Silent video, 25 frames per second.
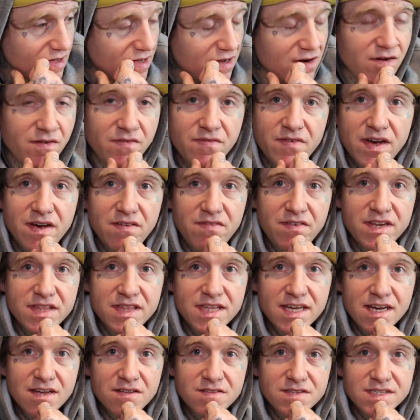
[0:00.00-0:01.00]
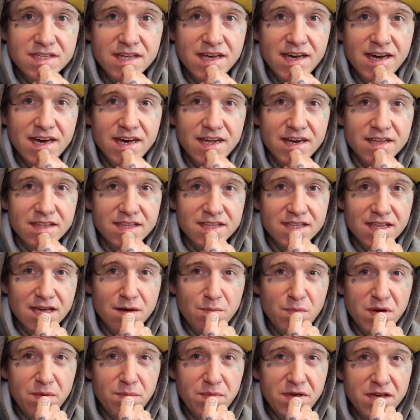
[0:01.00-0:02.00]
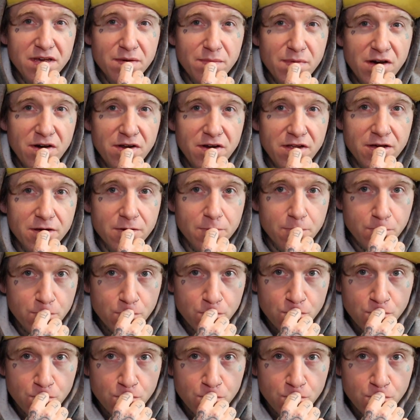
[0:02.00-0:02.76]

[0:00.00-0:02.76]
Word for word: don't know if I have anything else to add. I think that might be about it.